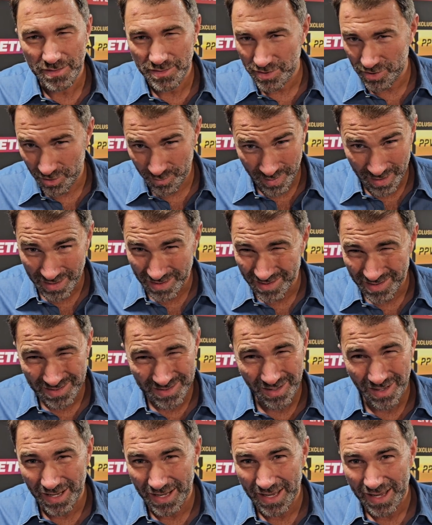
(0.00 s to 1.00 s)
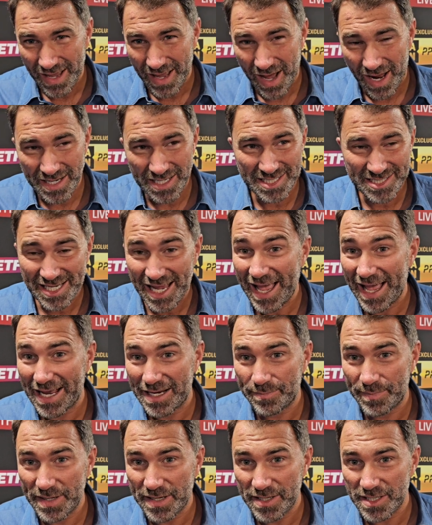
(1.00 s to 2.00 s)
Do you know what I mean? It's like, and it's
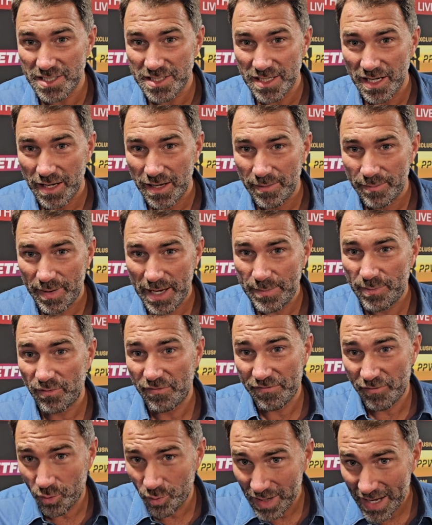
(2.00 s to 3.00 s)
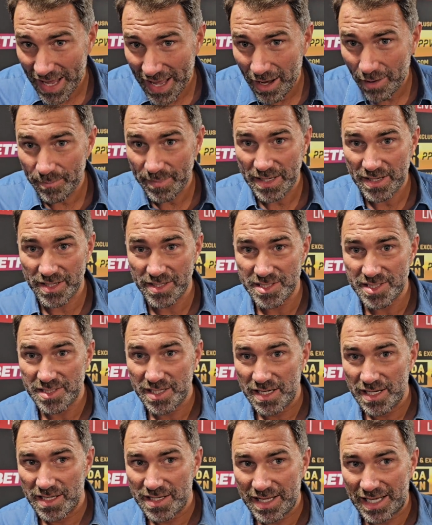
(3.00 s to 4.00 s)
sad because people fall out because
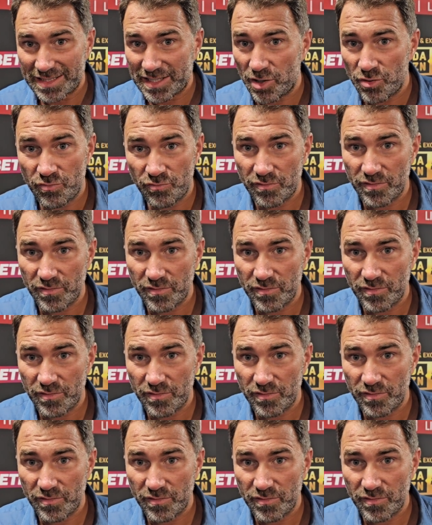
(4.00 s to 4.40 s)
they don't.